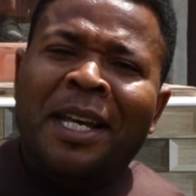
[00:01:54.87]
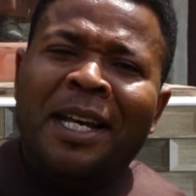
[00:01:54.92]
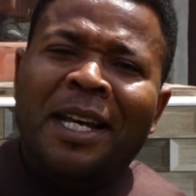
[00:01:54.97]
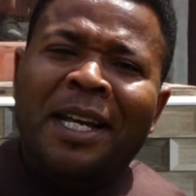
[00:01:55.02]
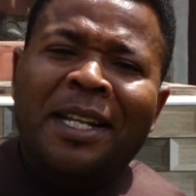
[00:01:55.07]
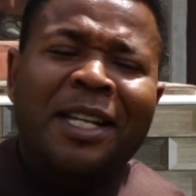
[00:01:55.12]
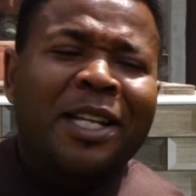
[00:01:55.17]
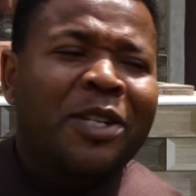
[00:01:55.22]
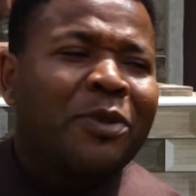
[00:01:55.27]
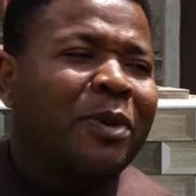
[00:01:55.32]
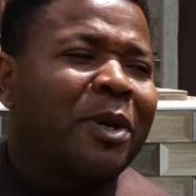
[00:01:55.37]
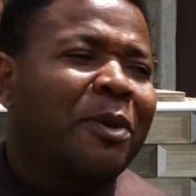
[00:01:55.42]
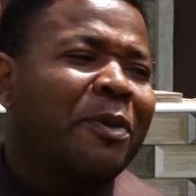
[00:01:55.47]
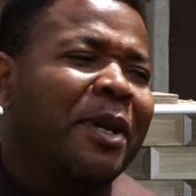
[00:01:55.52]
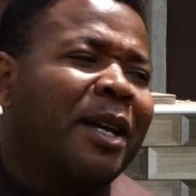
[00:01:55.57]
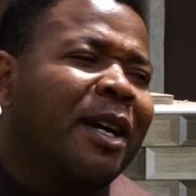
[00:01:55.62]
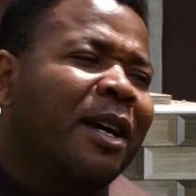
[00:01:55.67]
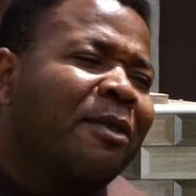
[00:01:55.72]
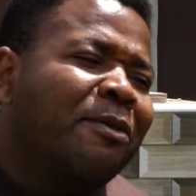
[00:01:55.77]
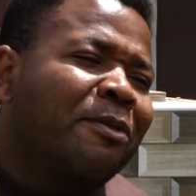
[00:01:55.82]
And that's where we
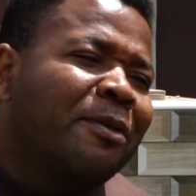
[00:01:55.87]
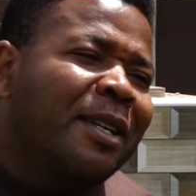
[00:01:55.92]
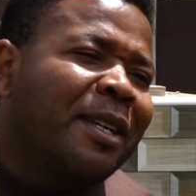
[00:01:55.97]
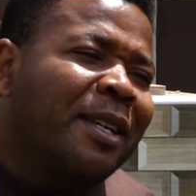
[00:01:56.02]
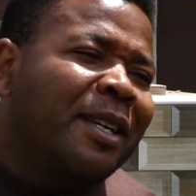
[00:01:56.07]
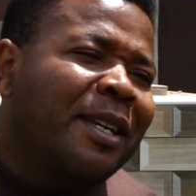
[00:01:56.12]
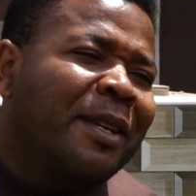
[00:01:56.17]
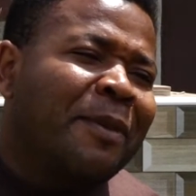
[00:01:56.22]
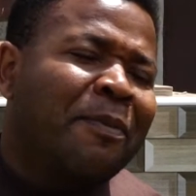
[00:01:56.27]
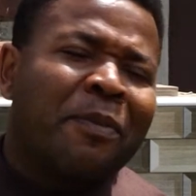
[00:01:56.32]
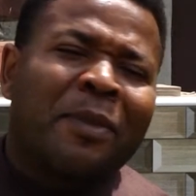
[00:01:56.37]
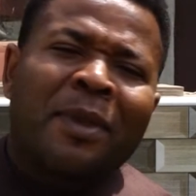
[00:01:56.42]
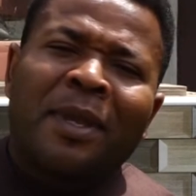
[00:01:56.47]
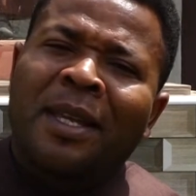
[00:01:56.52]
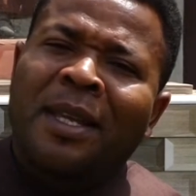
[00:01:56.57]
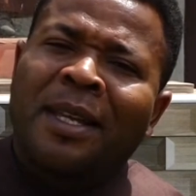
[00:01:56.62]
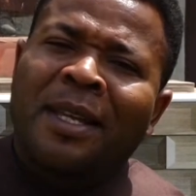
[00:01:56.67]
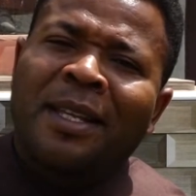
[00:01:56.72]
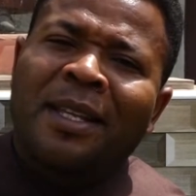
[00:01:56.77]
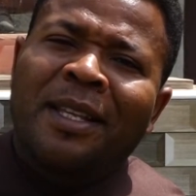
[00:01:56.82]
have the
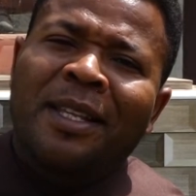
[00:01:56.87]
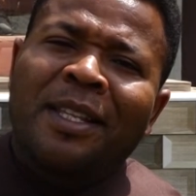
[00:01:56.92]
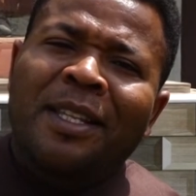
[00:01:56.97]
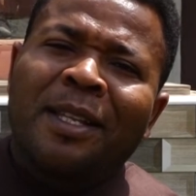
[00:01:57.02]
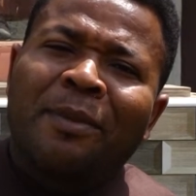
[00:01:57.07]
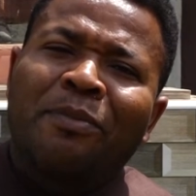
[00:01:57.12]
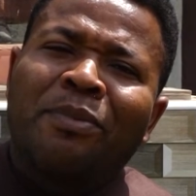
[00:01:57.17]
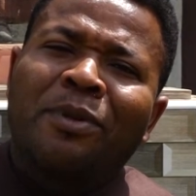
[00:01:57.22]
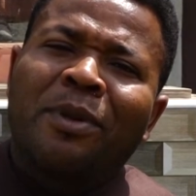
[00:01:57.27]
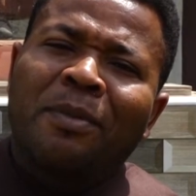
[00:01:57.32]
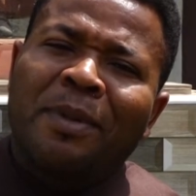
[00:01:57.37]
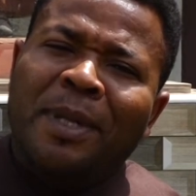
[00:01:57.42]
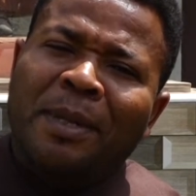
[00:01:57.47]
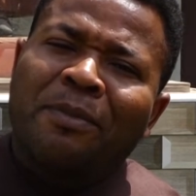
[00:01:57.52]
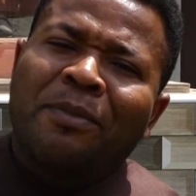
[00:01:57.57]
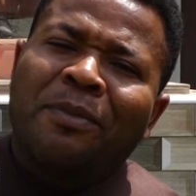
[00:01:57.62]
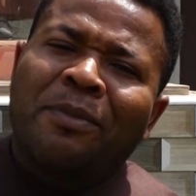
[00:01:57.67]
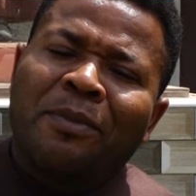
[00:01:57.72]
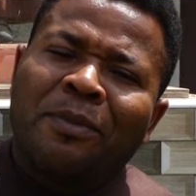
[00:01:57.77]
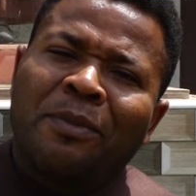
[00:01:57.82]

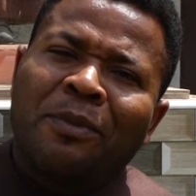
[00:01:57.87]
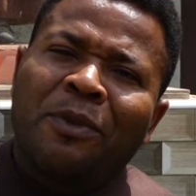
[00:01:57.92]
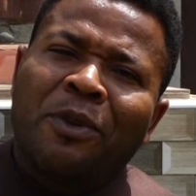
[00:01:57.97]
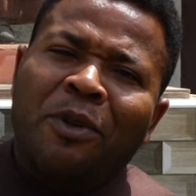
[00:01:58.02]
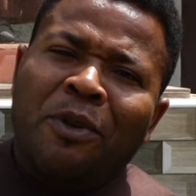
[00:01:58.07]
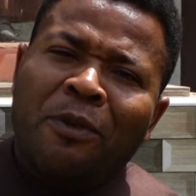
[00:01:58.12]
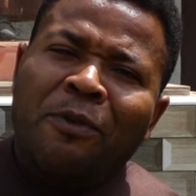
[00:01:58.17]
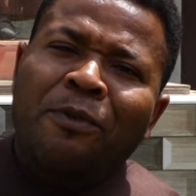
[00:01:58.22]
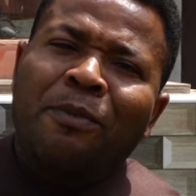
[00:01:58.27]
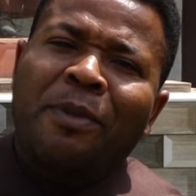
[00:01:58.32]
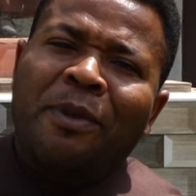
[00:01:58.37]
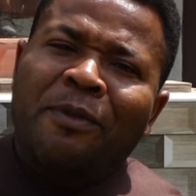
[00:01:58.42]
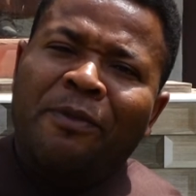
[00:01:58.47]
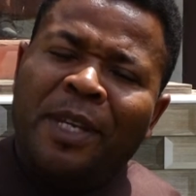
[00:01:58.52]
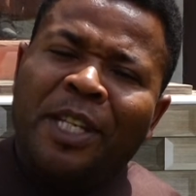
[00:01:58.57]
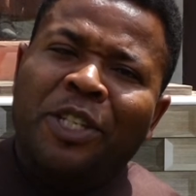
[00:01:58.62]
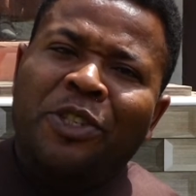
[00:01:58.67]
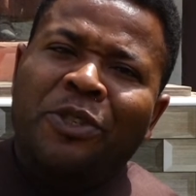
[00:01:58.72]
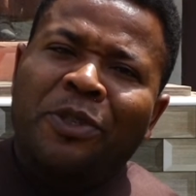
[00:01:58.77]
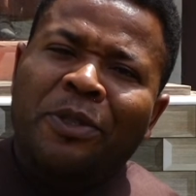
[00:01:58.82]
problem of
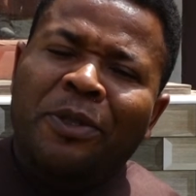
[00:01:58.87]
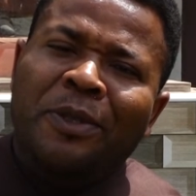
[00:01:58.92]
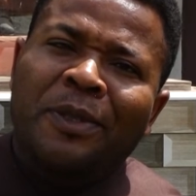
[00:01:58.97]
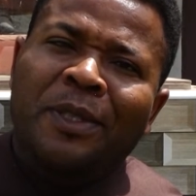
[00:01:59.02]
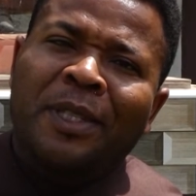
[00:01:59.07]
perfection.